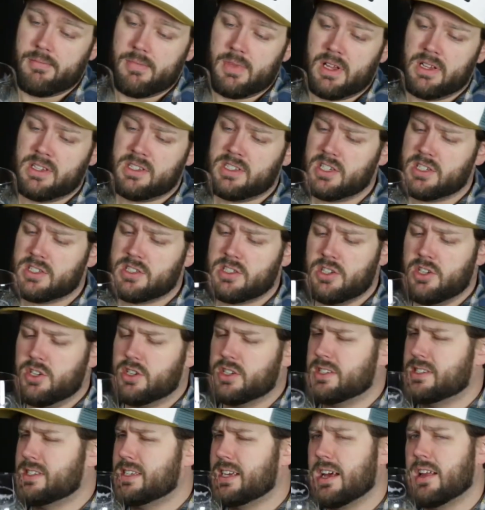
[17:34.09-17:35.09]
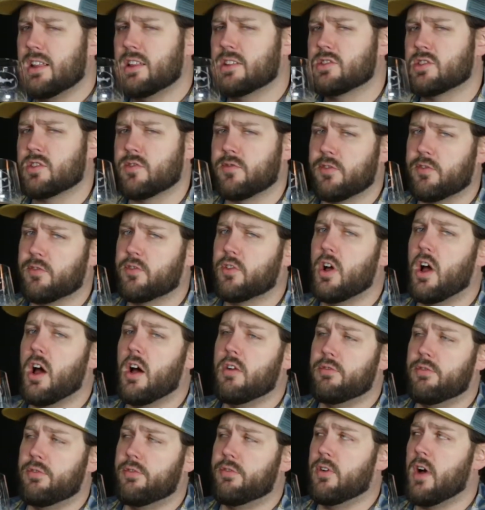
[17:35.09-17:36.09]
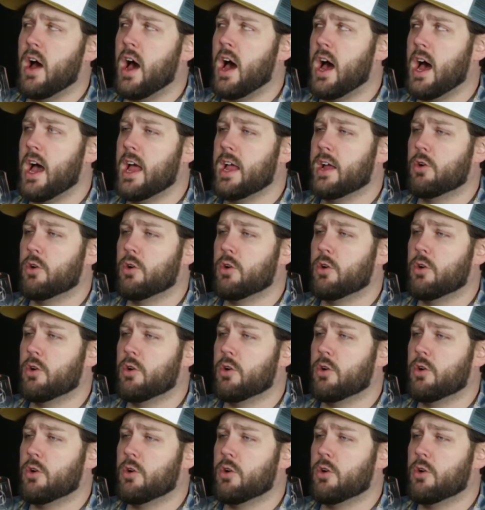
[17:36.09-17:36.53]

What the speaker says: It's just, you can tell it's of high